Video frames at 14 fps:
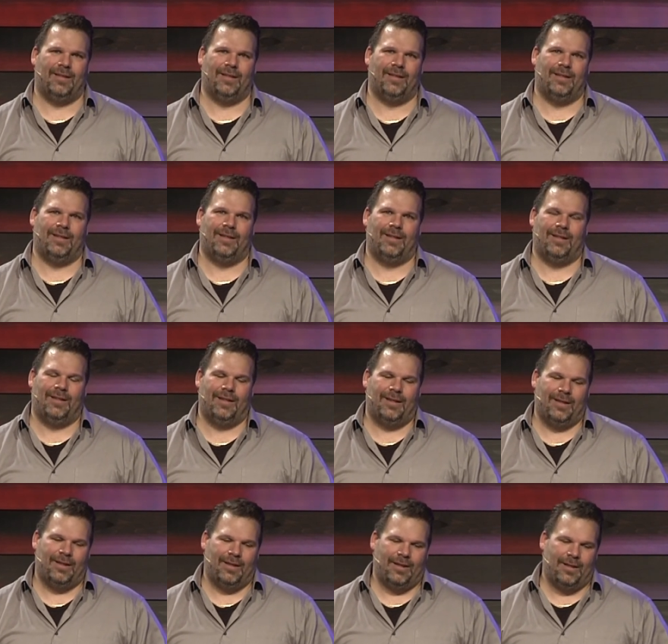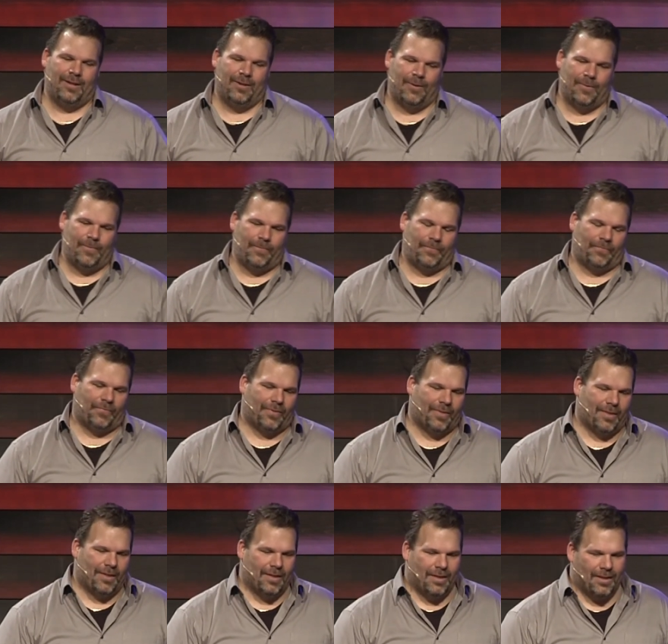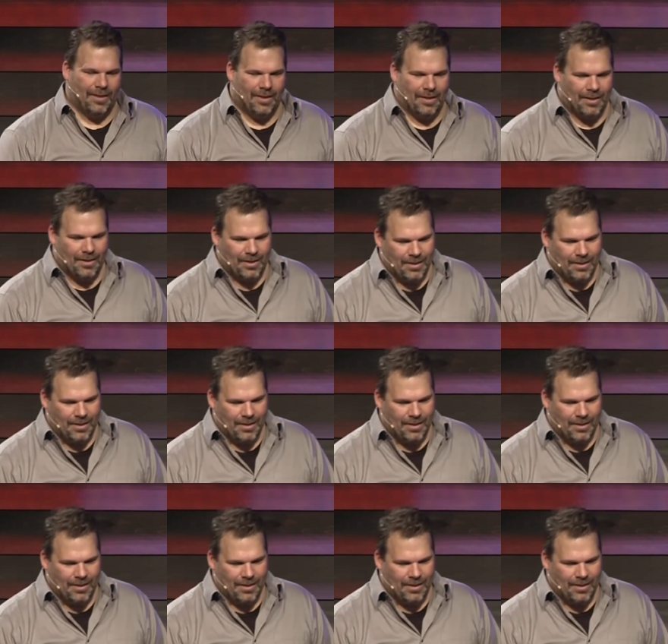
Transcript: No one is speaking in this clip.